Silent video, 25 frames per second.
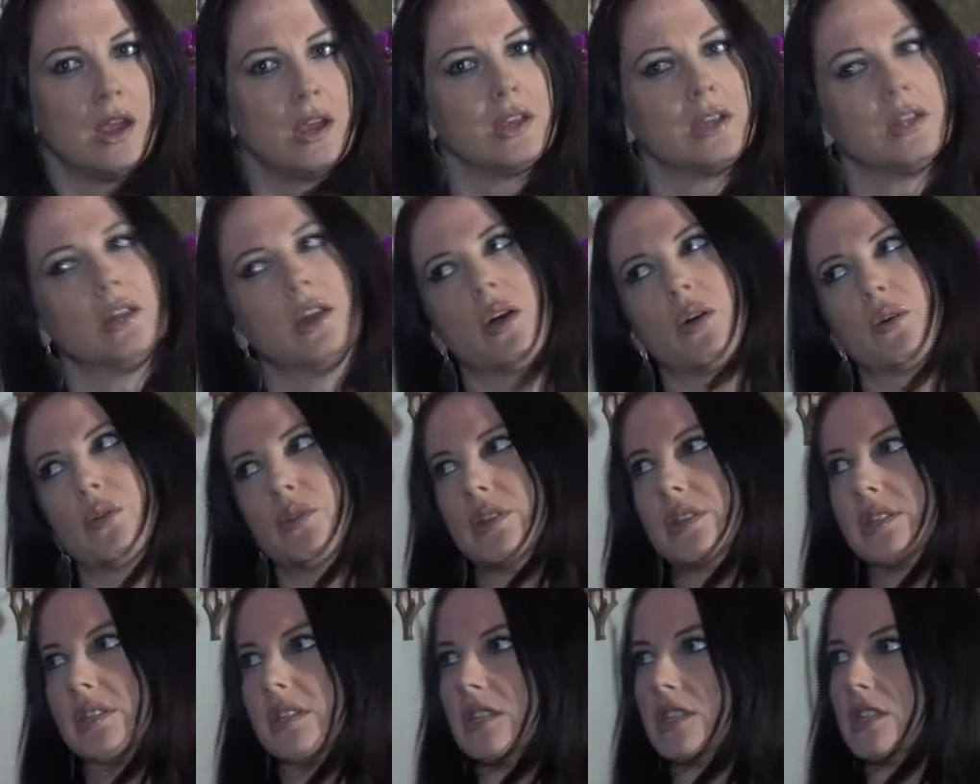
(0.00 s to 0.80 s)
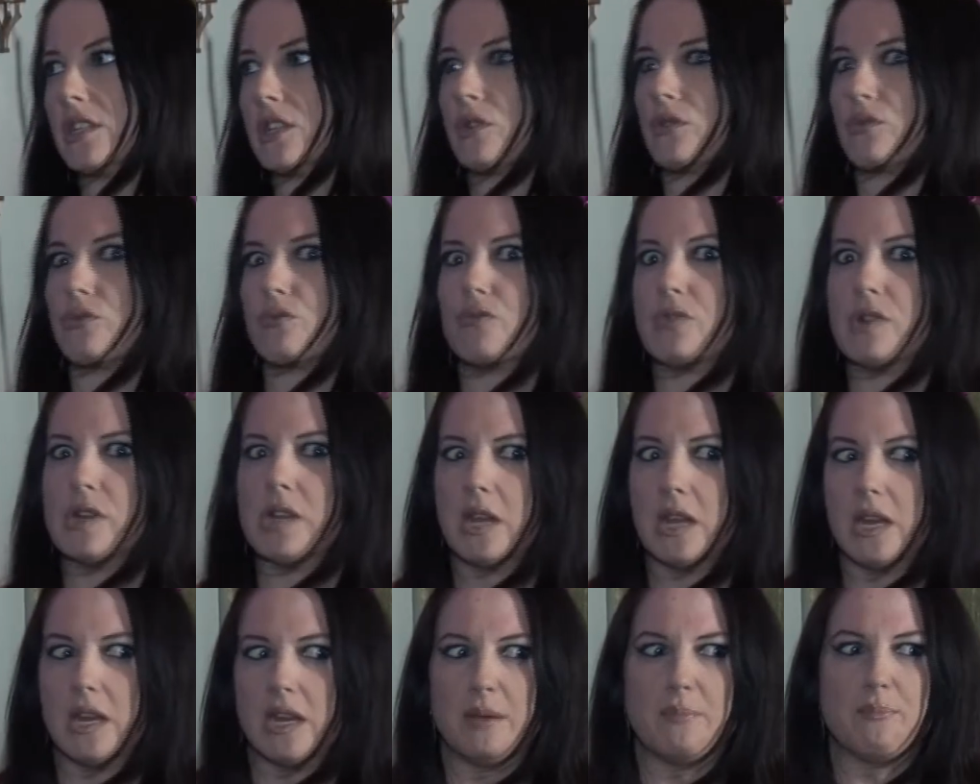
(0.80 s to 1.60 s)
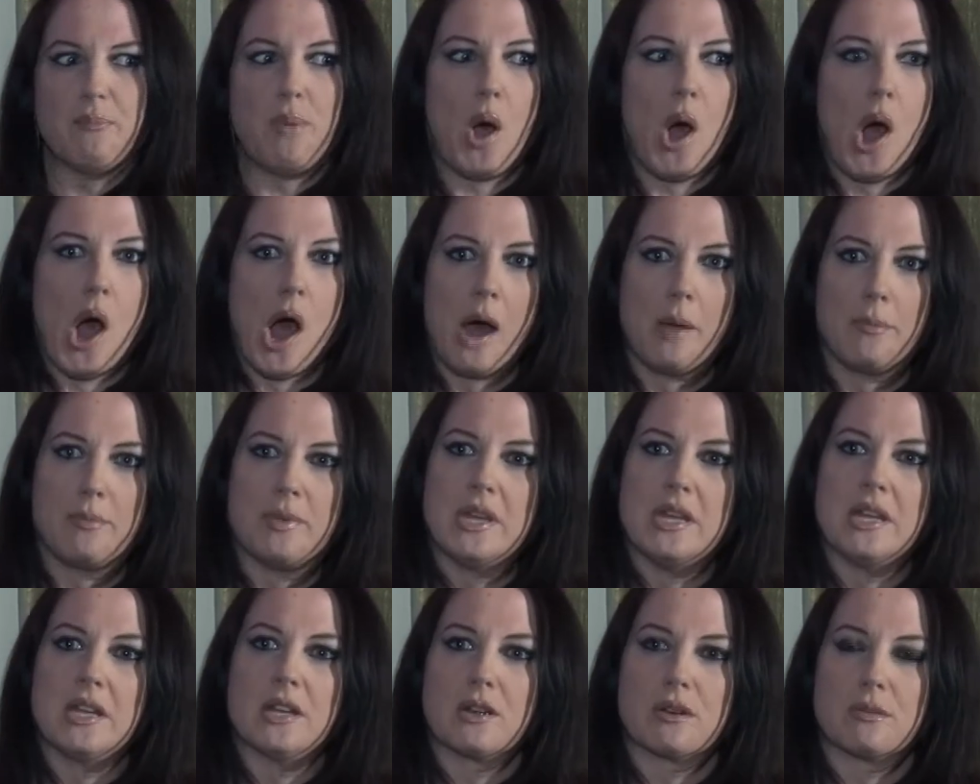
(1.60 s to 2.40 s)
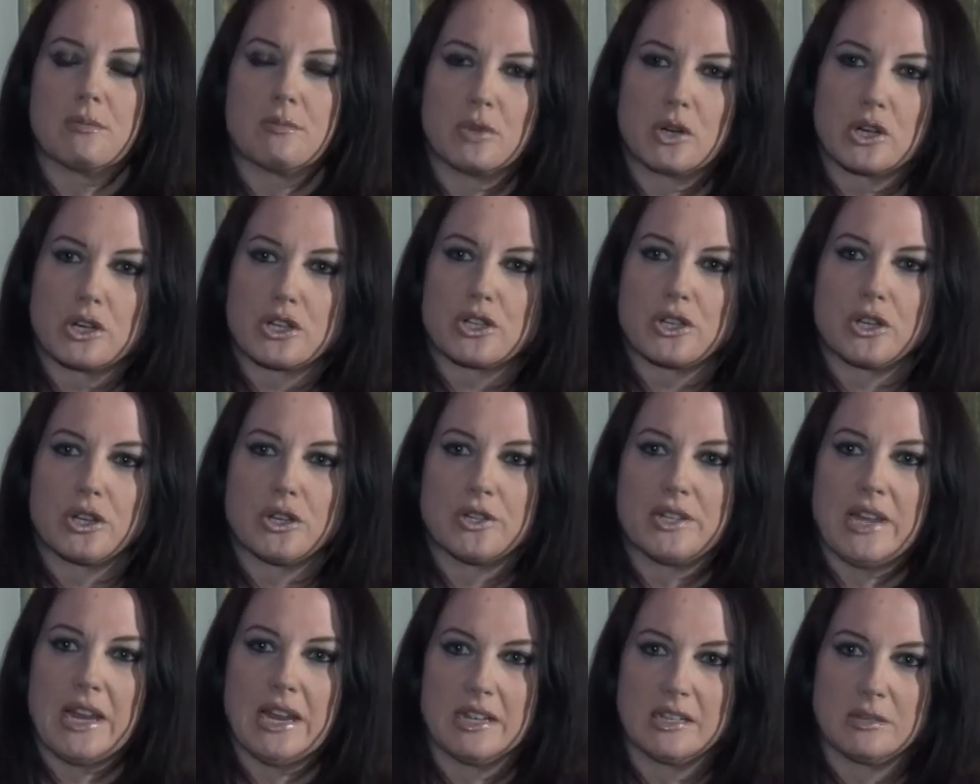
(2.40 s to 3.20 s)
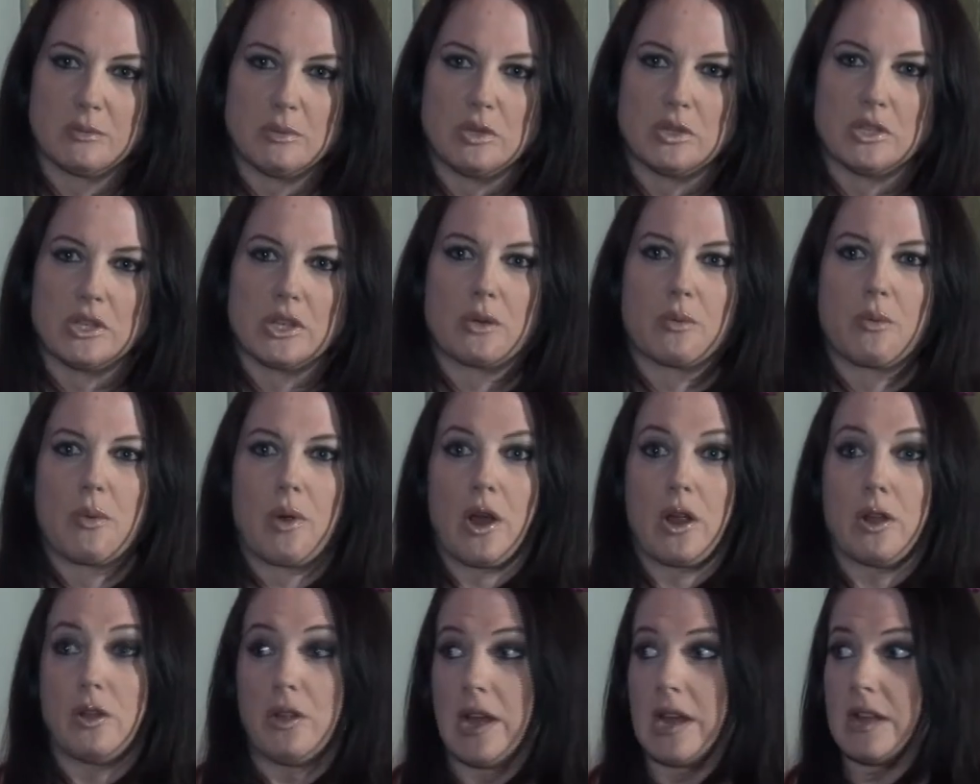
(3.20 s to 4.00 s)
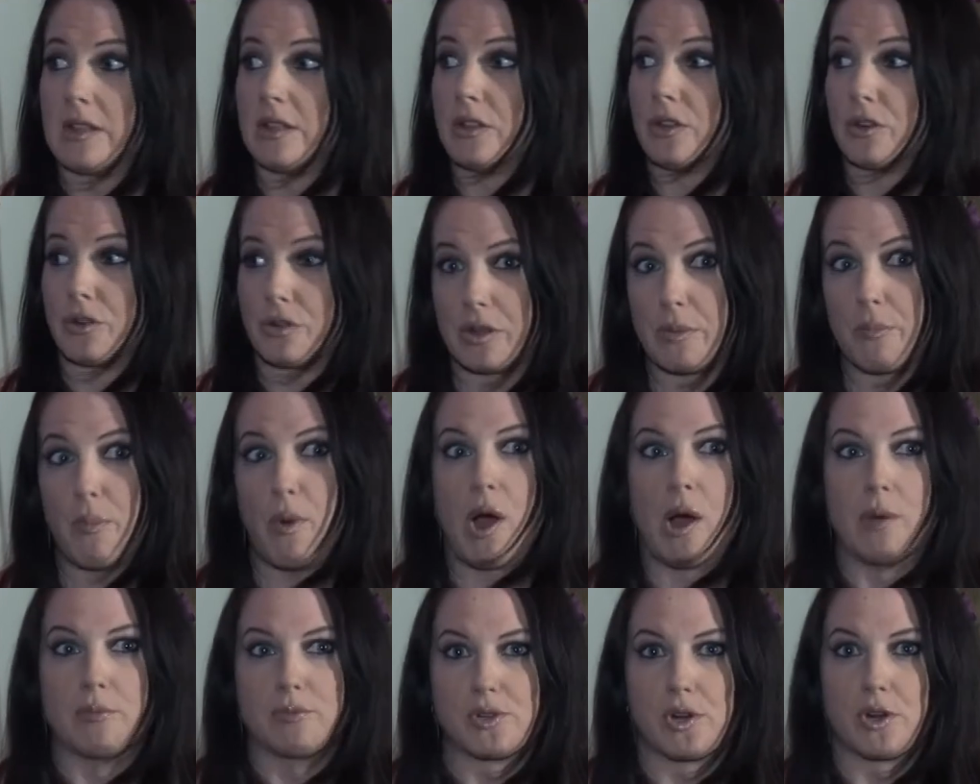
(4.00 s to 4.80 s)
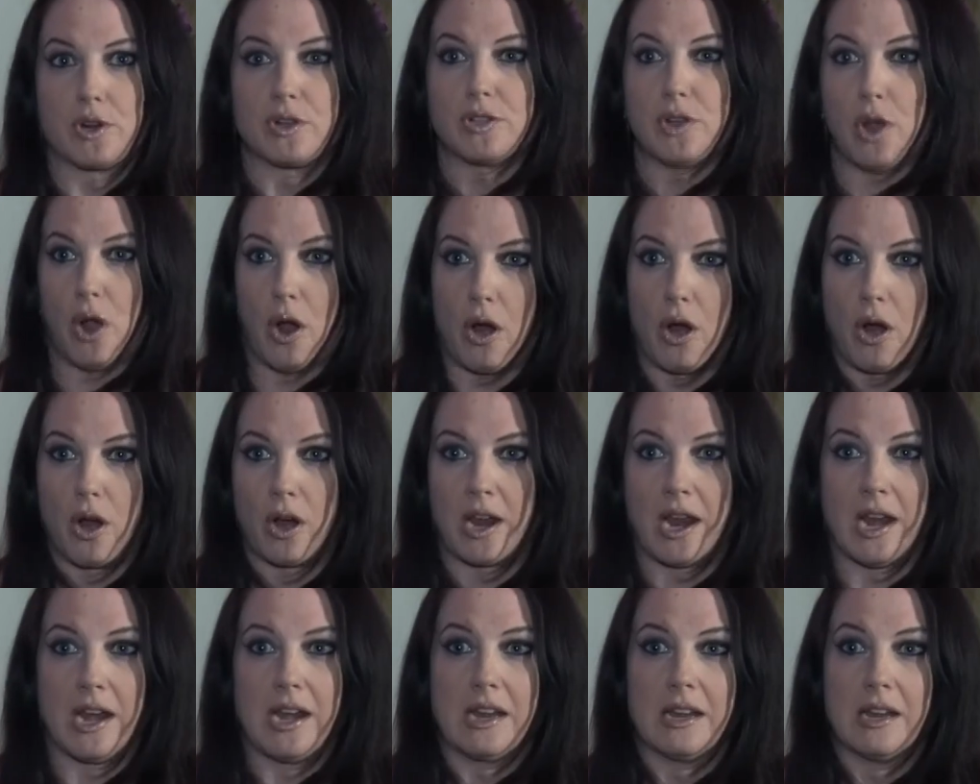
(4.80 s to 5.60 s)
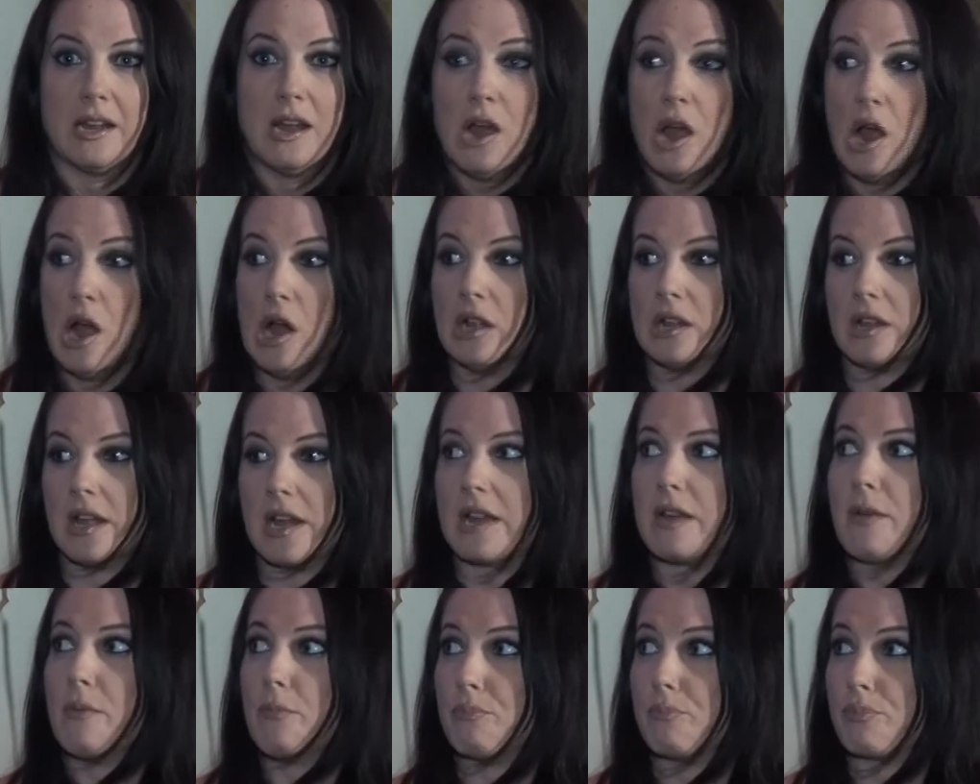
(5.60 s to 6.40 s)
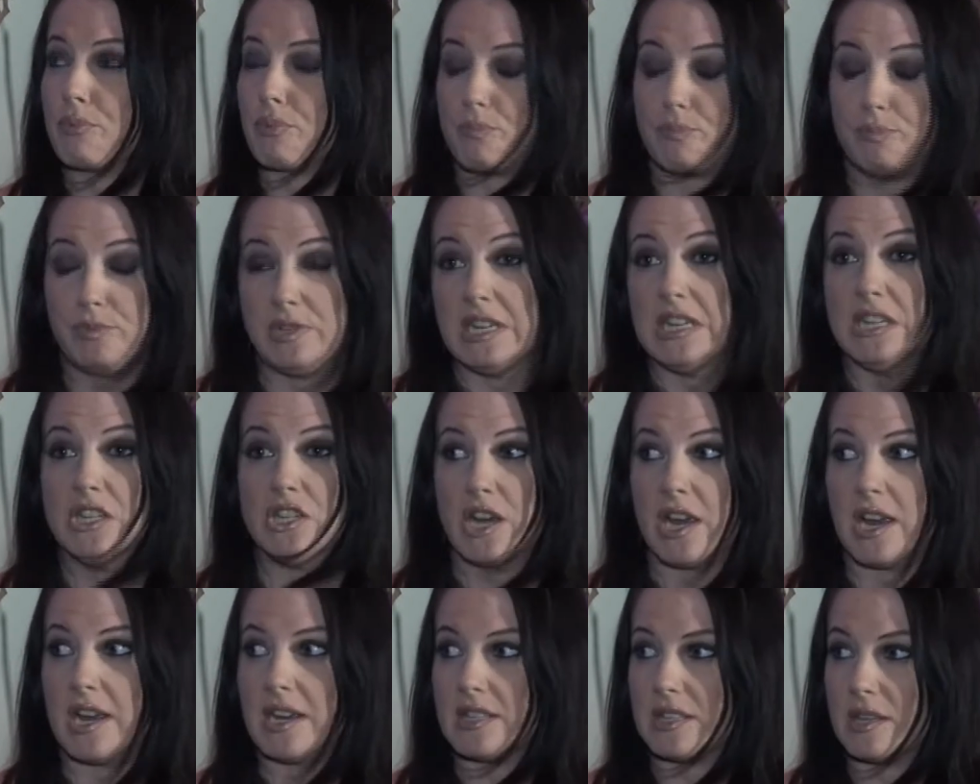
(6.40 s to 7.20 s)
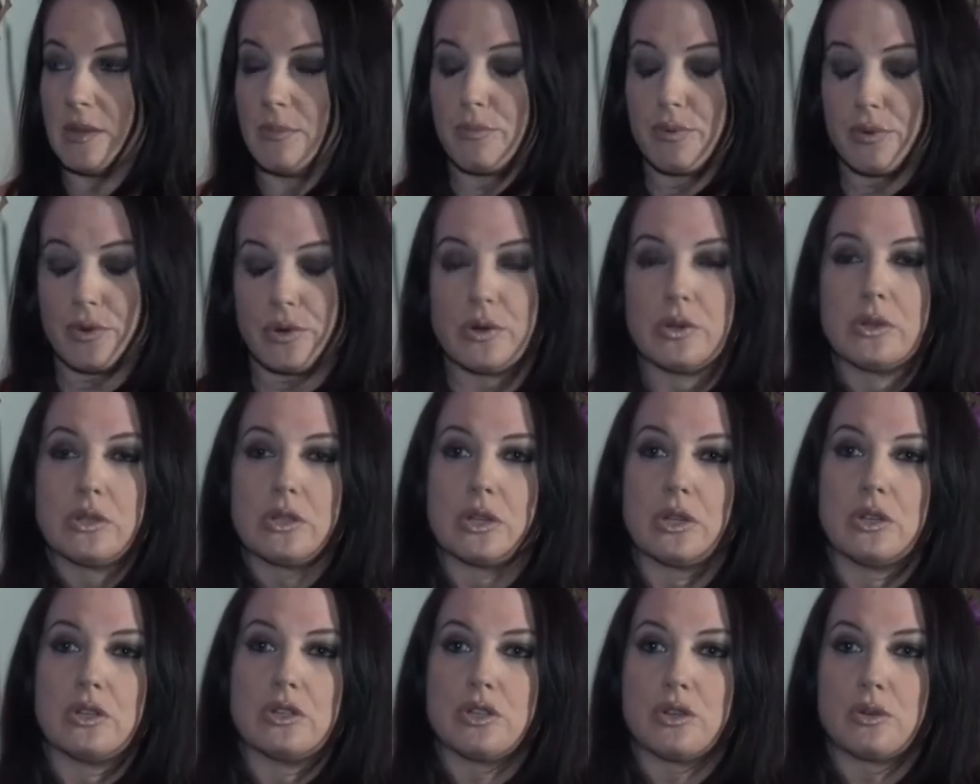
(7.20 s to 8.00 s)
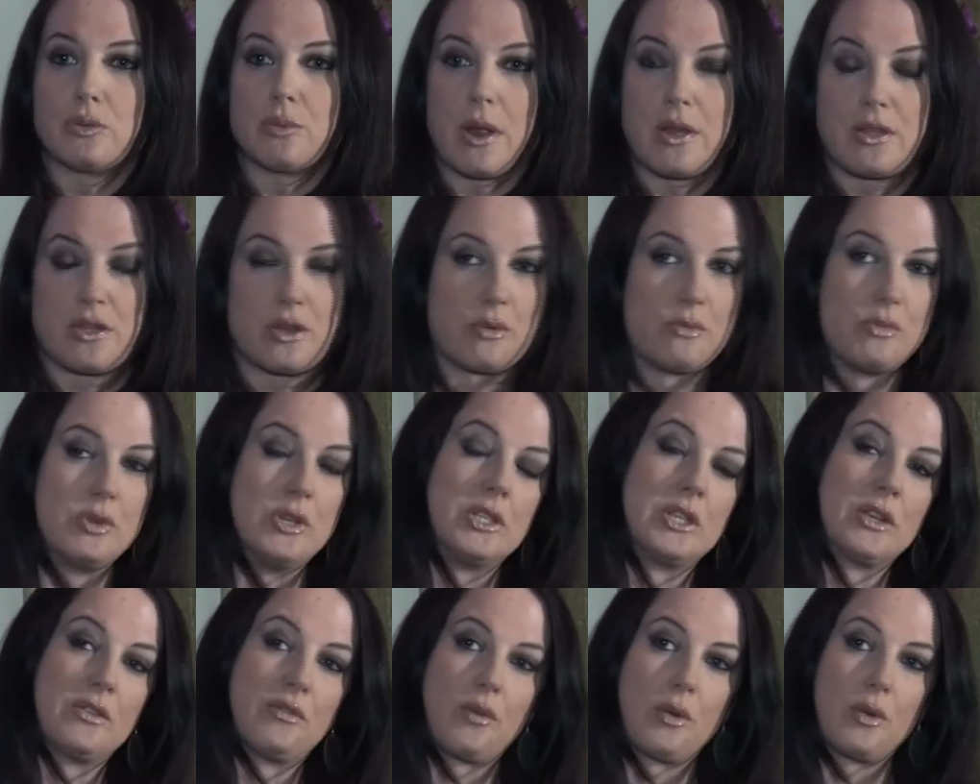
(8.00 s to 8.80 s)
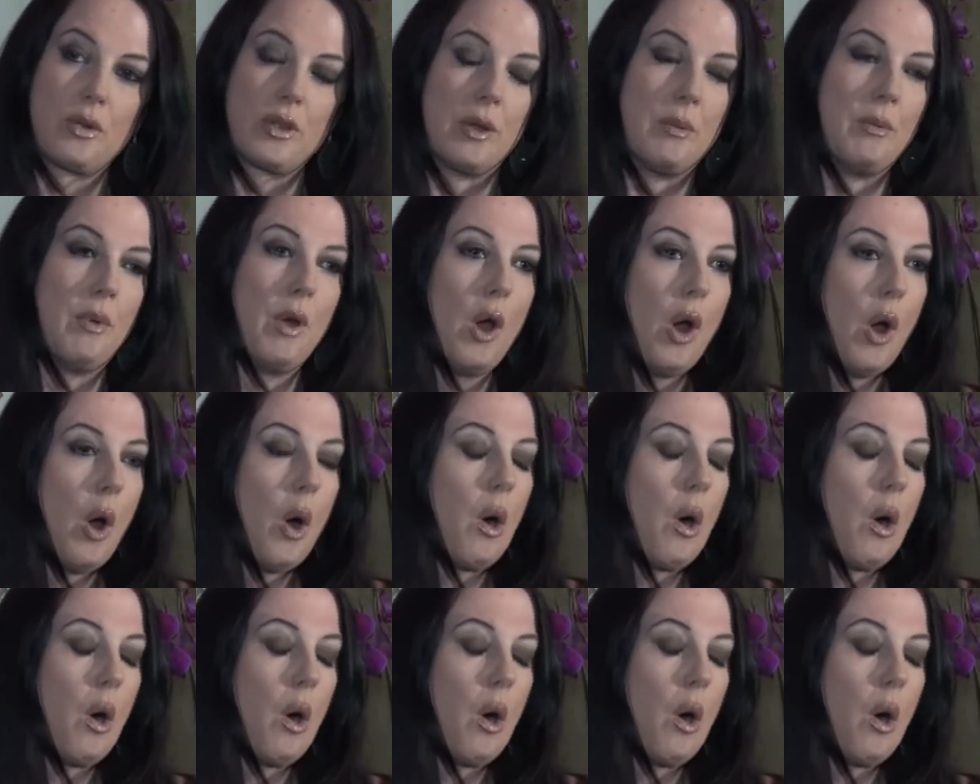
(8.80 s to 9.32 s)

listen to the really poppy commercial dance music where like literally pop stars are getting like DJs and producers to write their music for them,